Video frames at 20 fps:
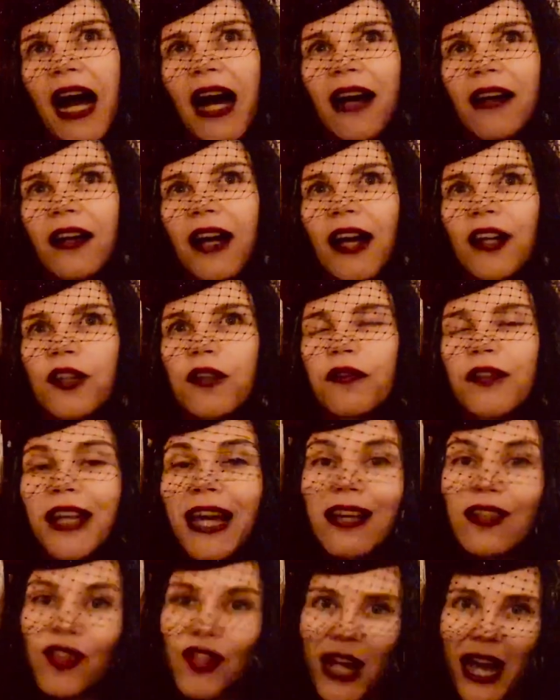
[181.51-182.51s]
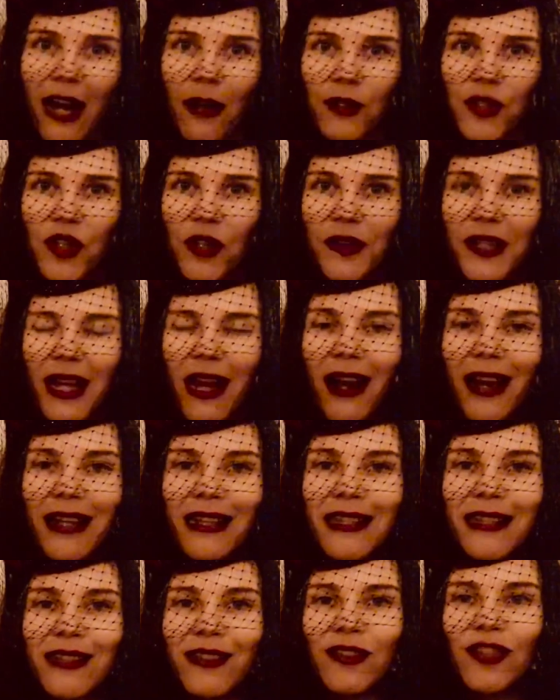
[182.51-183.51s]
uh, kind of guest house on the
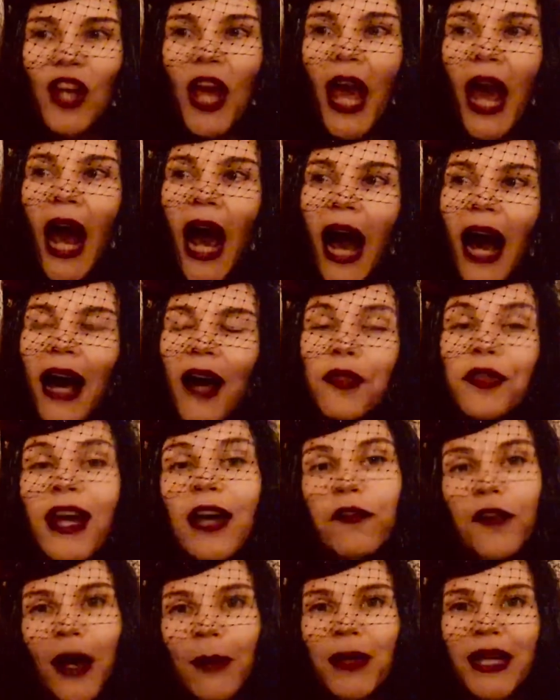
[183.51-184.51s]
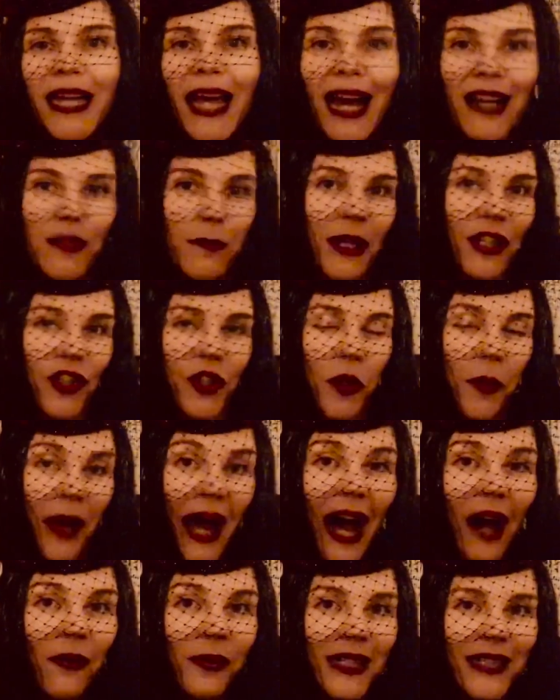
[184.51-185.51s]
island, uh, their family has magical
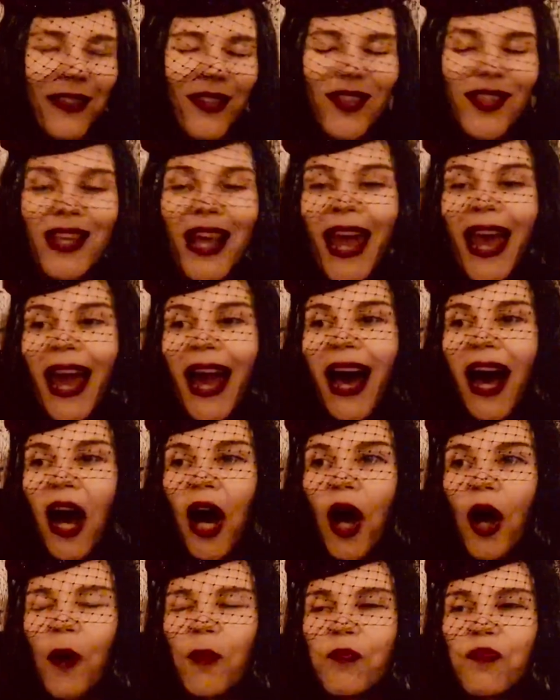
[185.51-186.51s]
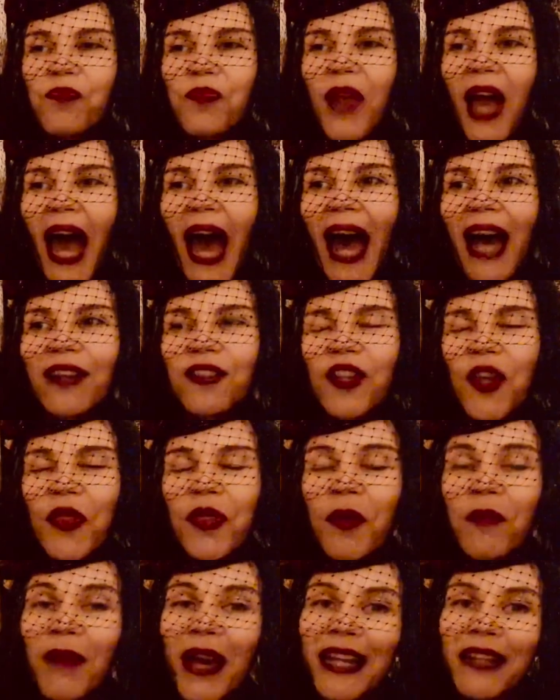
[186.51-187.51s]
powers, um, and
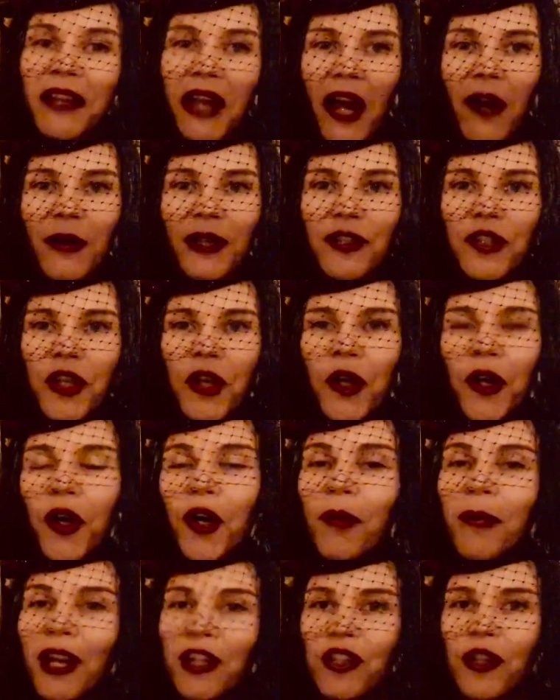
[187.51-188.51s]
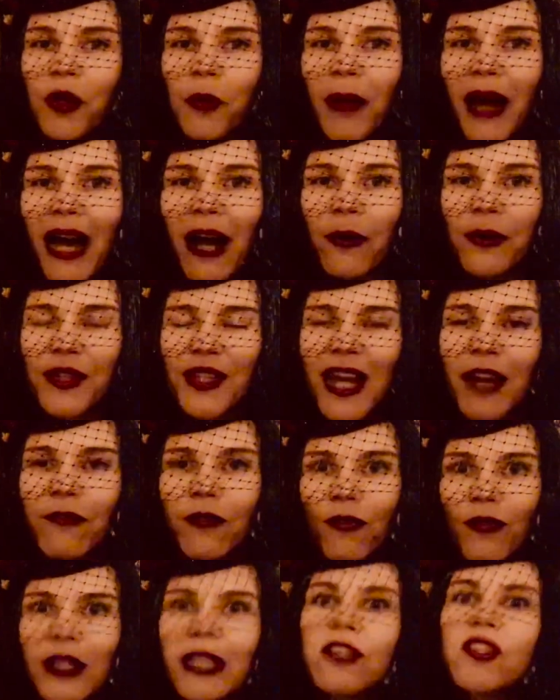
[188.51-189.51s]
the main character, her magical powers
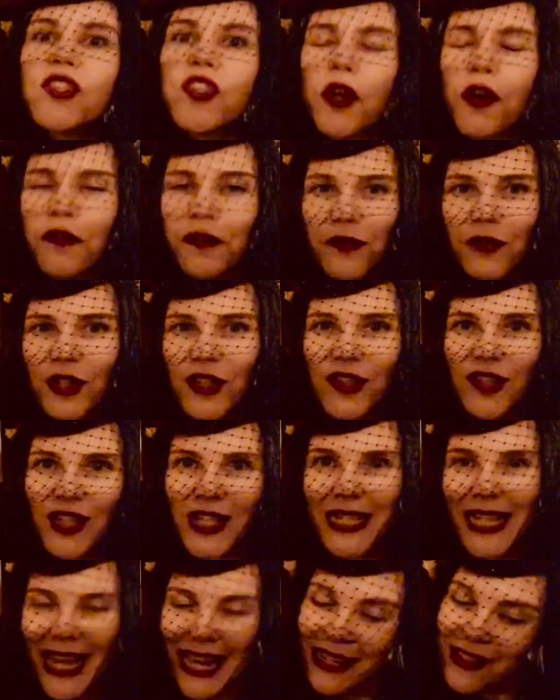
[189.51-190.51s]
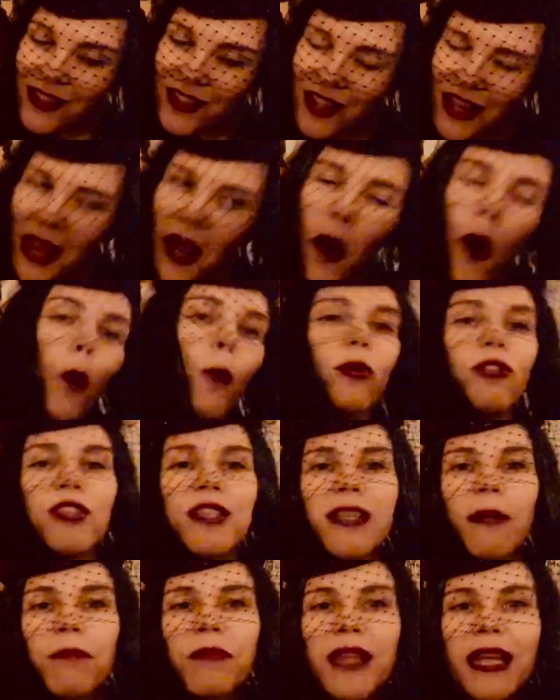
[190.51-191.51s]
haven't really surfaced yet, which
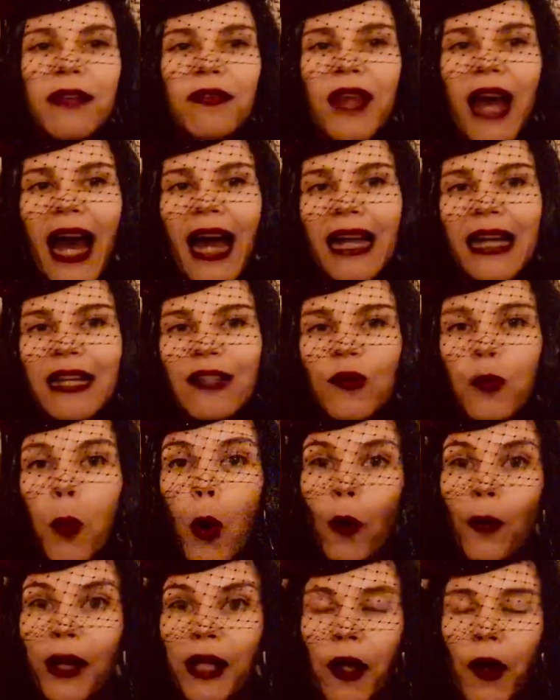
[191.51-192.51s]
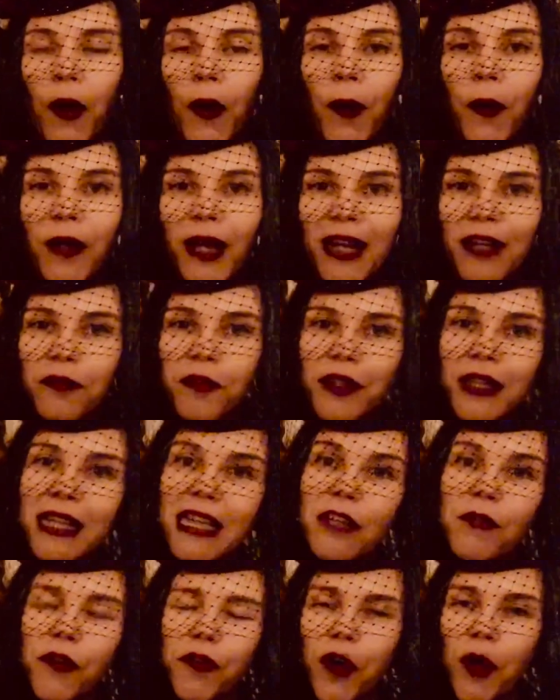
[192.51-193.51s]
is something that is worrying her, kind of on
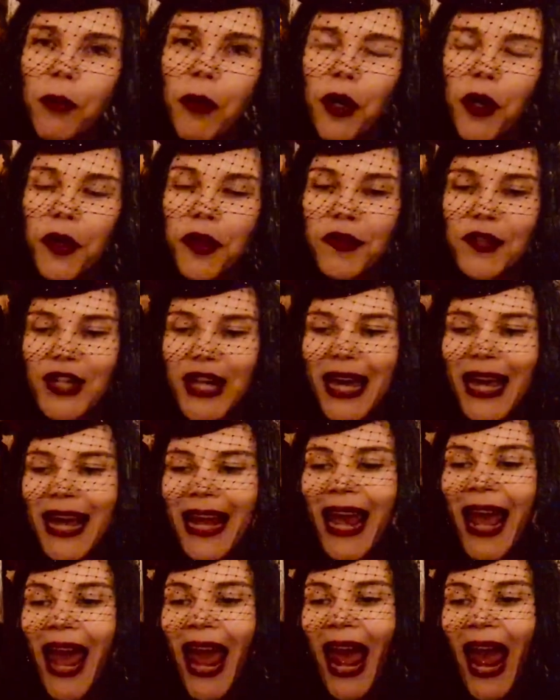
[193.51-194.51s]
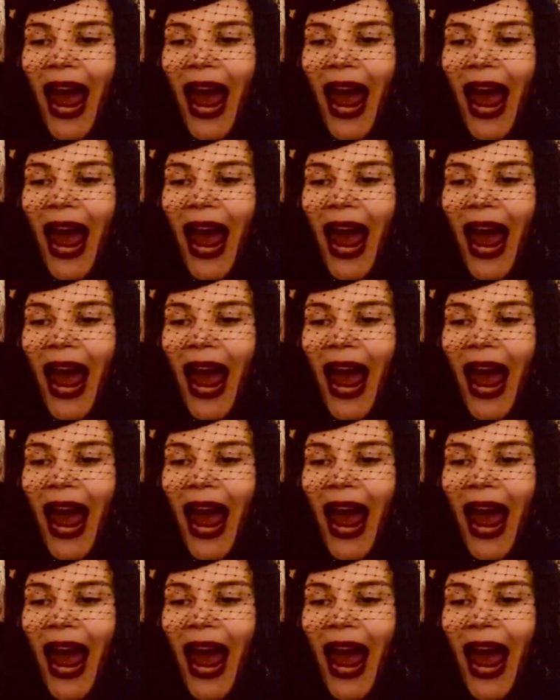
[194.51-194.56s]
the eve of her birthday,